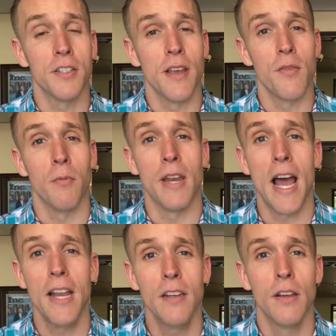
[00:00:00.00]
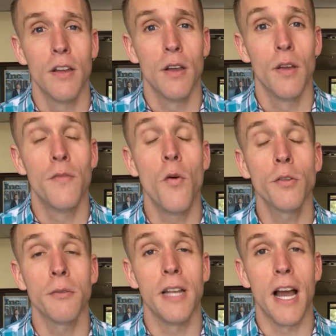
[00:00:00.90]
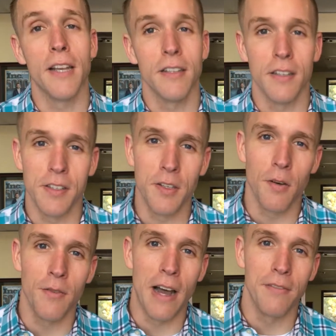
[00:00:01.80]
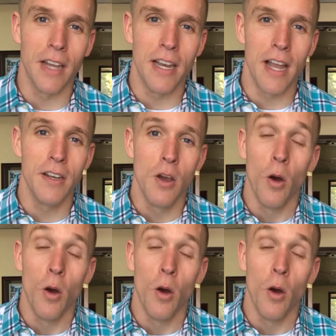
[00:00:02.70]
719-439-0599,